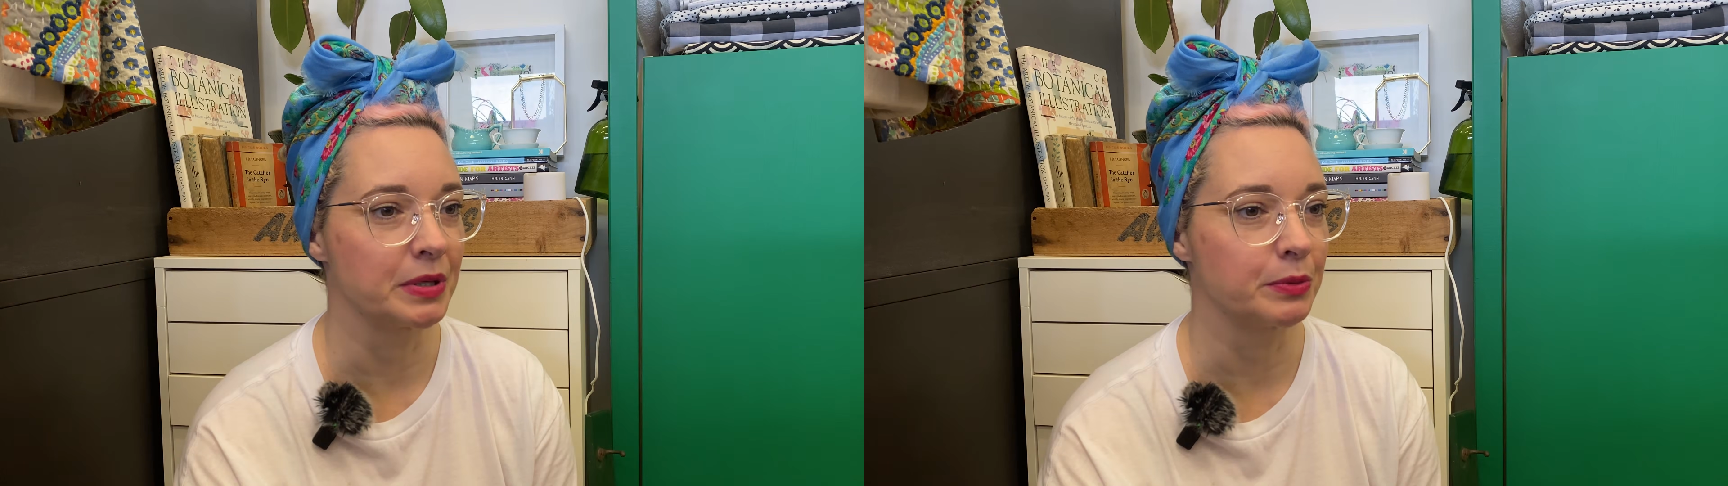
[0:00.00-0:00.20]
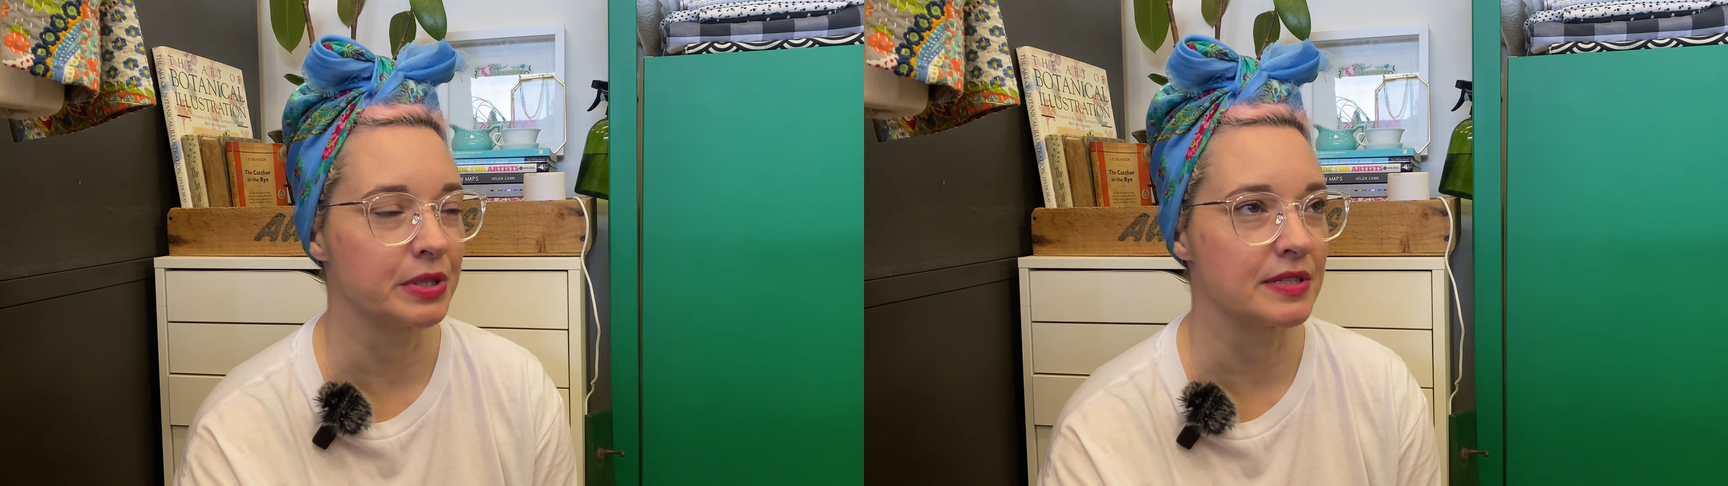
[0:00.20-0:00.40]

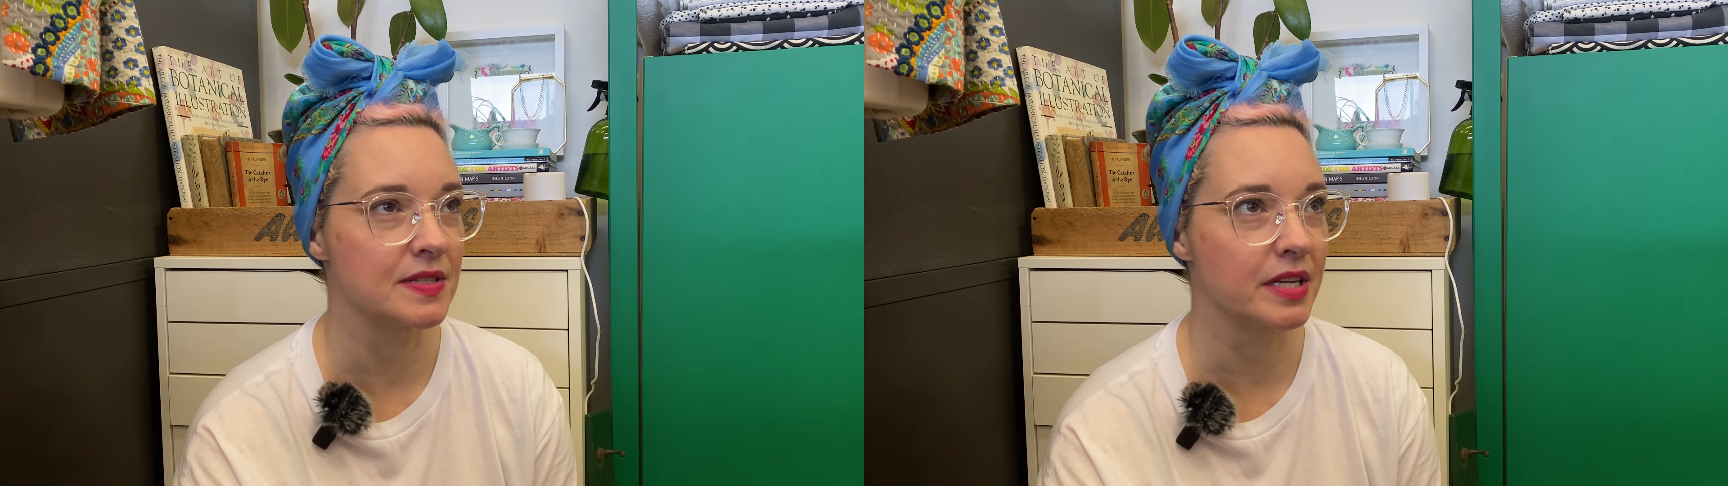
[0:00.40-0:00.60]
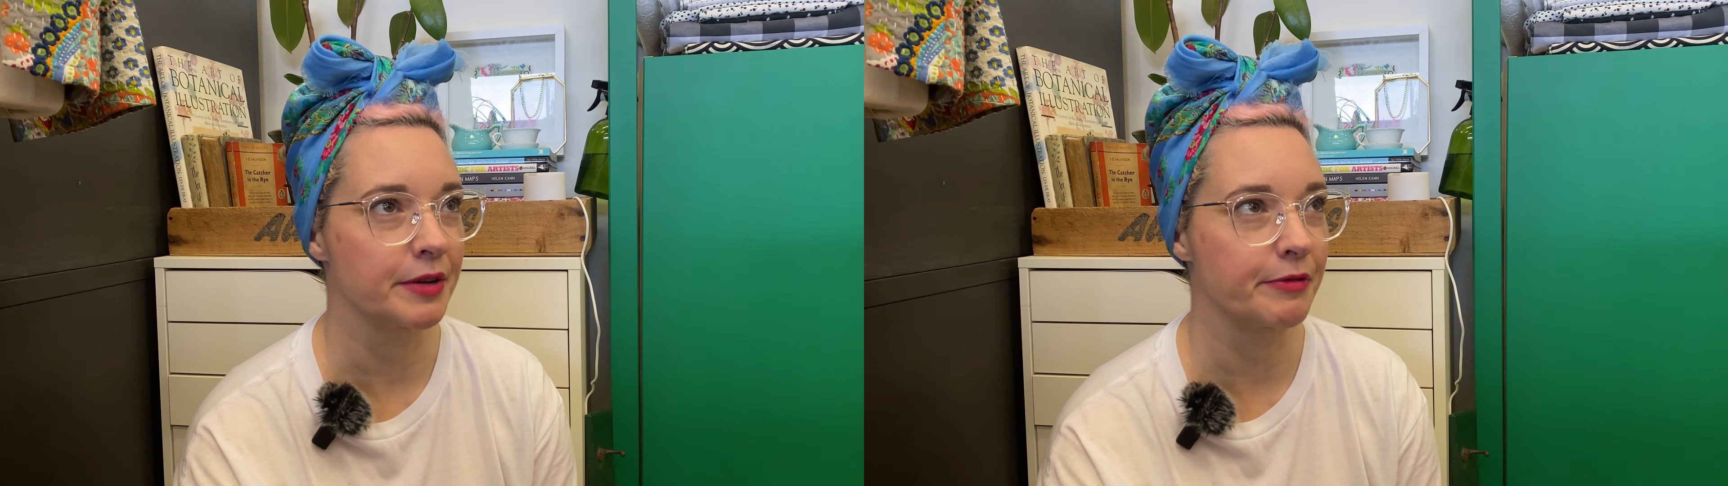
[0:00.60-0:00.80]
but I wanted to
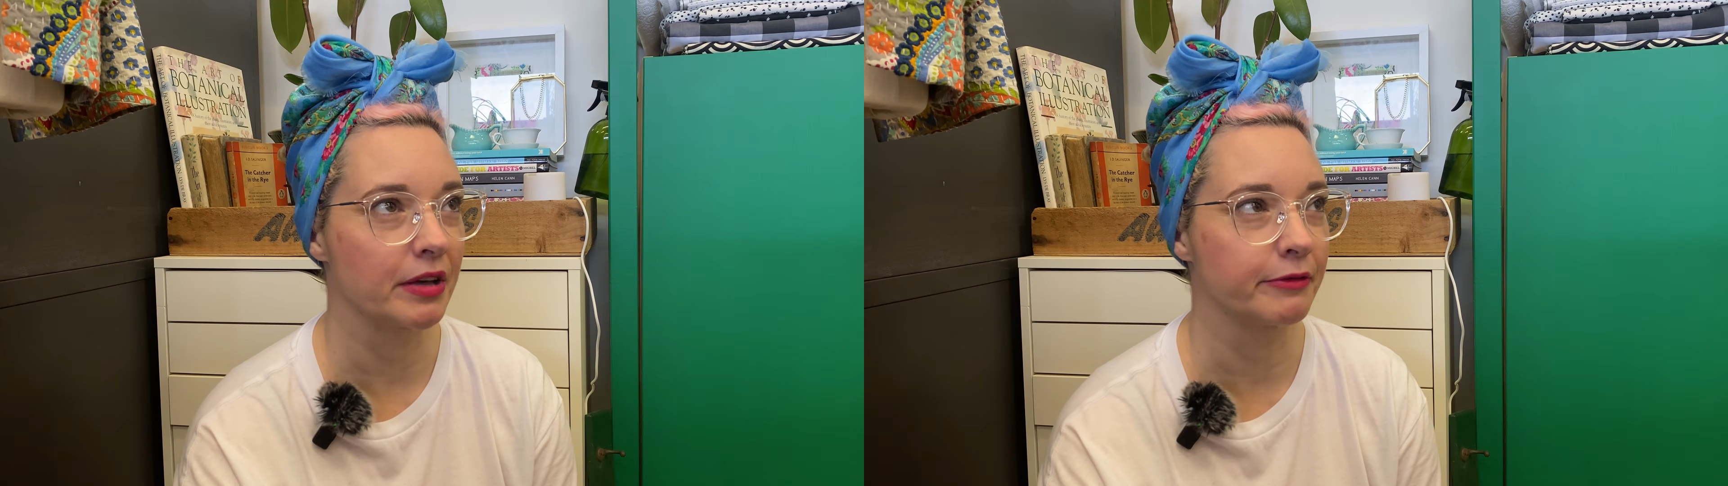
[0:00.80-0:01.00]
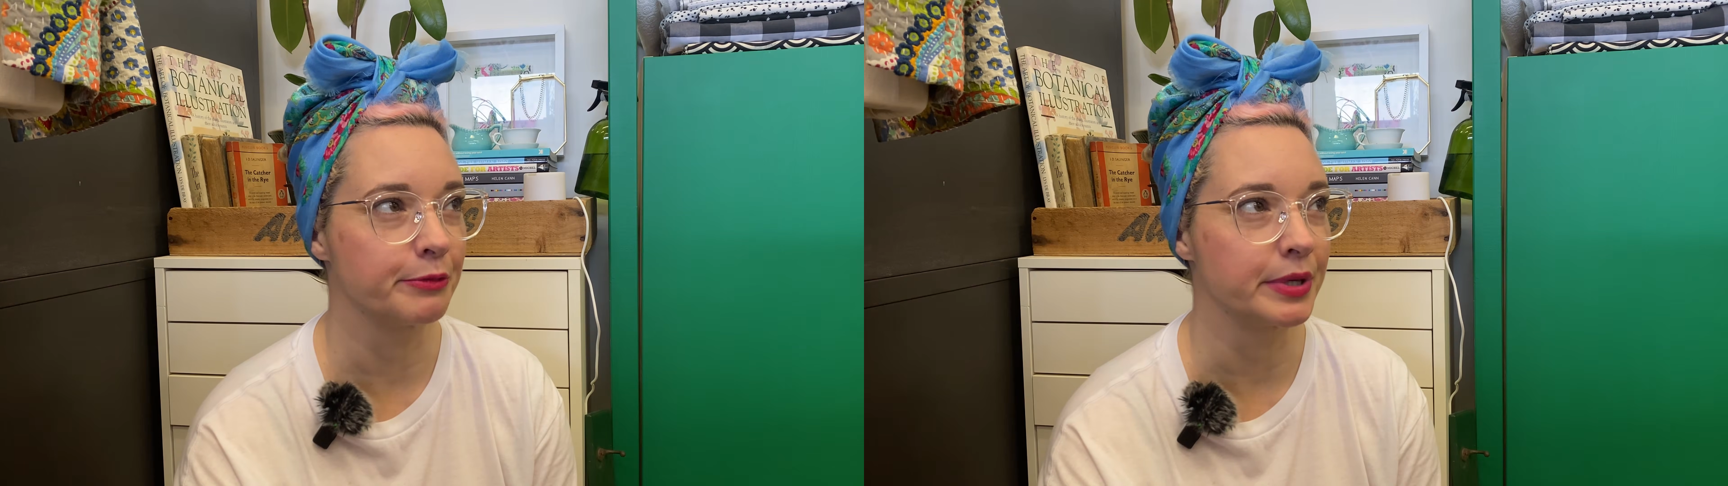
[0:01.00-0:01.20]
save
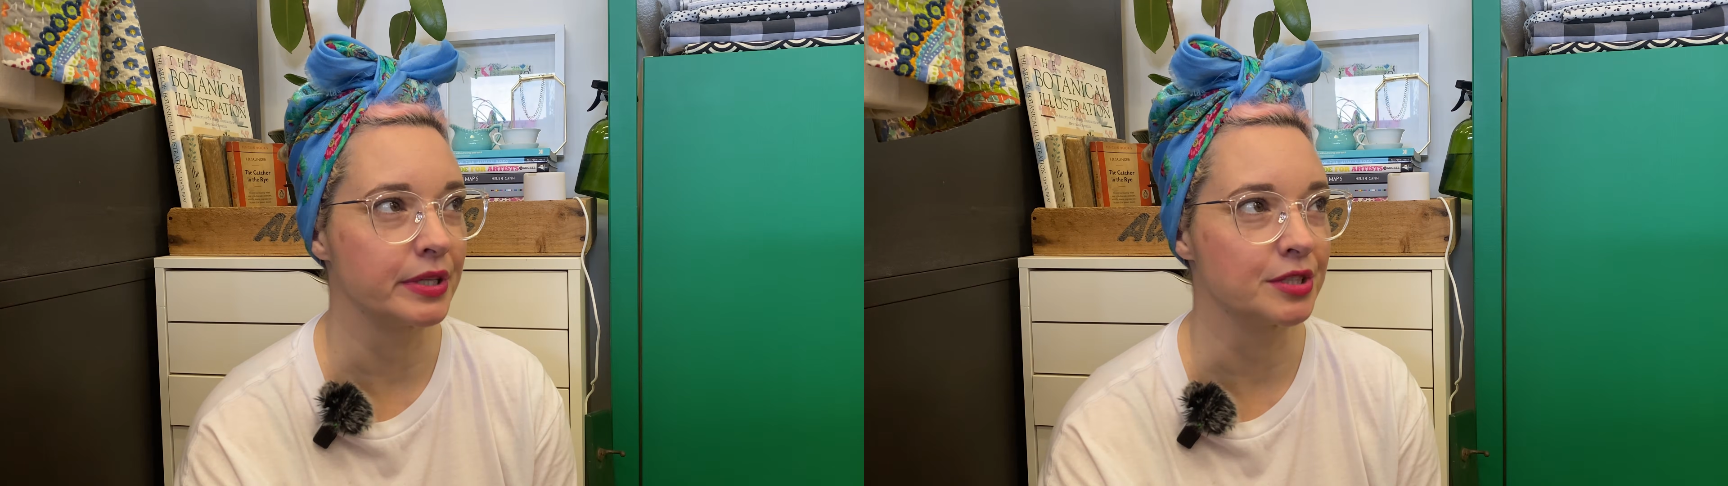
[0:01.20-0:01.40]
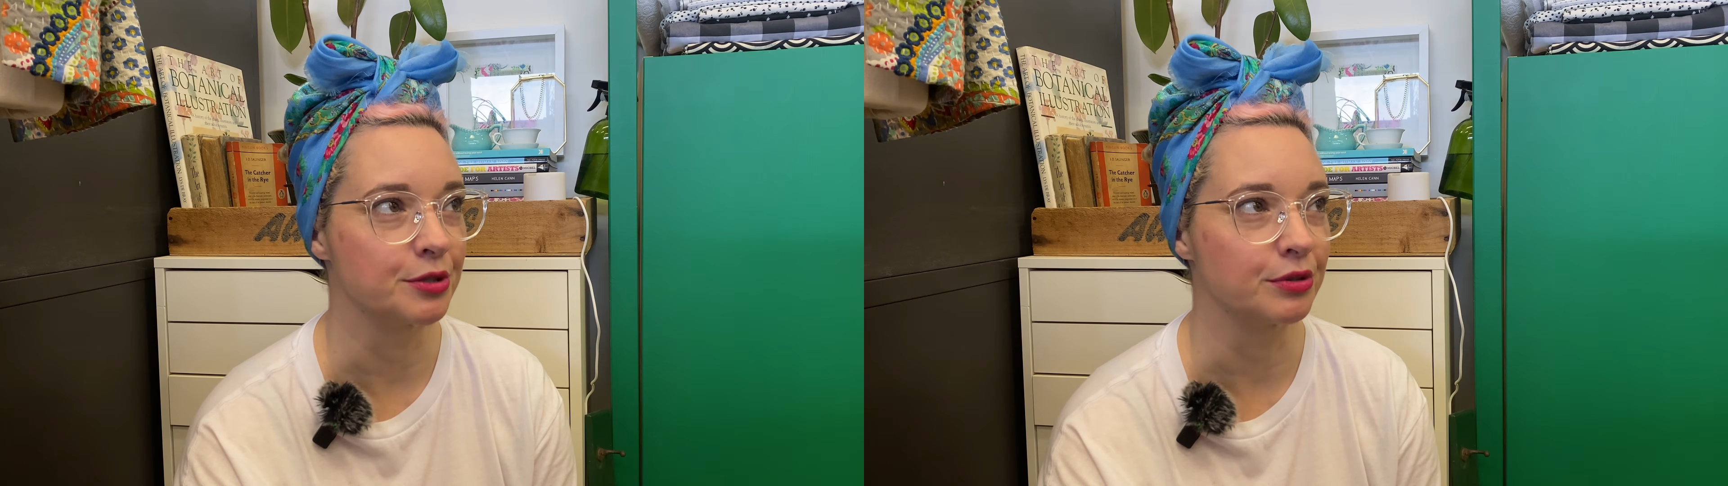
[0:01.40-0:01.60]
that for when
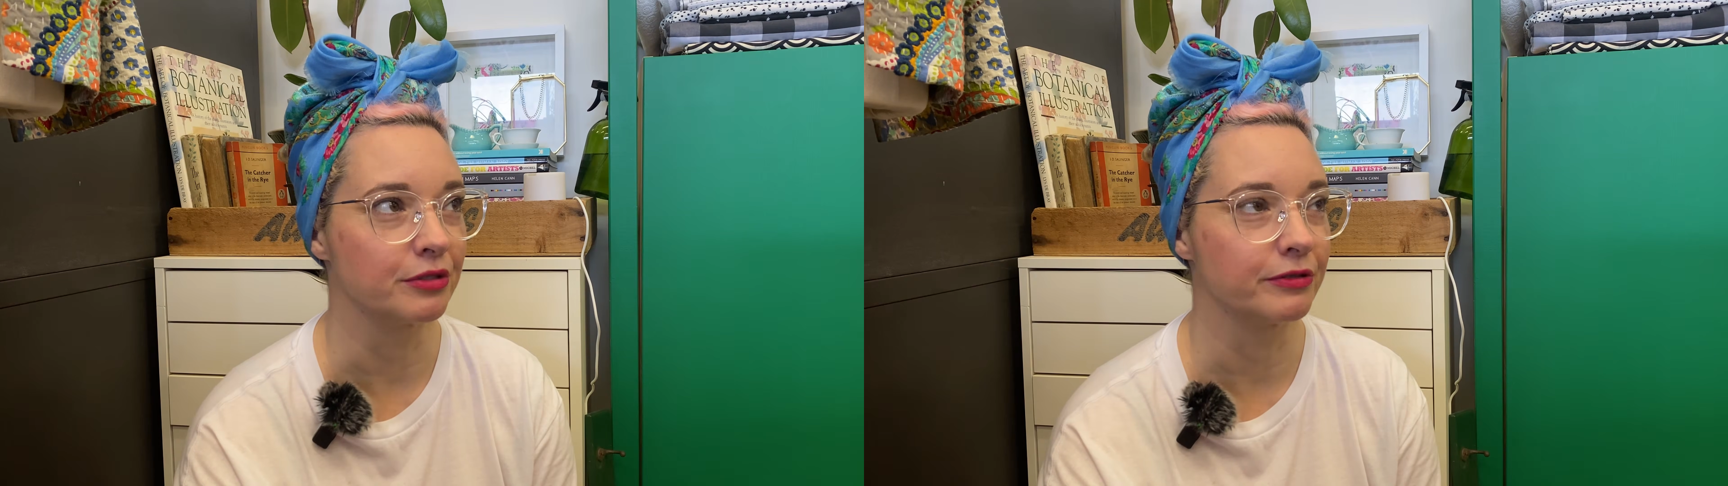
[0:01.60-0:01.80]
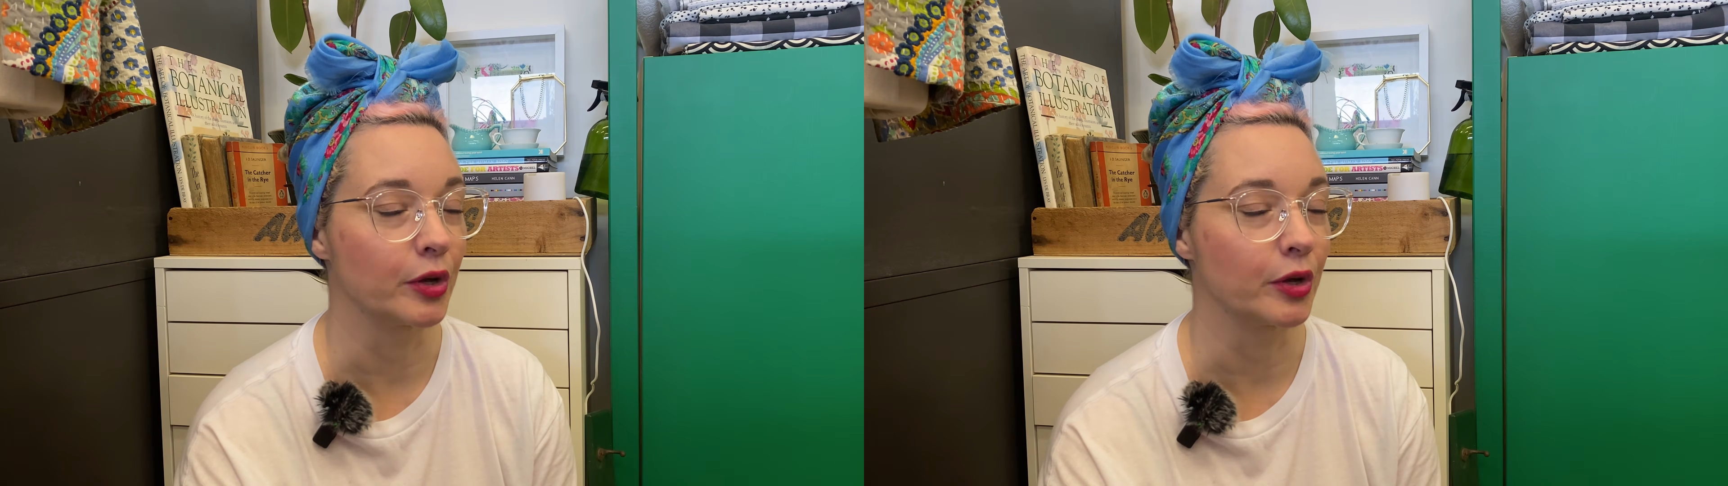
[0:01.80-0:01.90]
I do the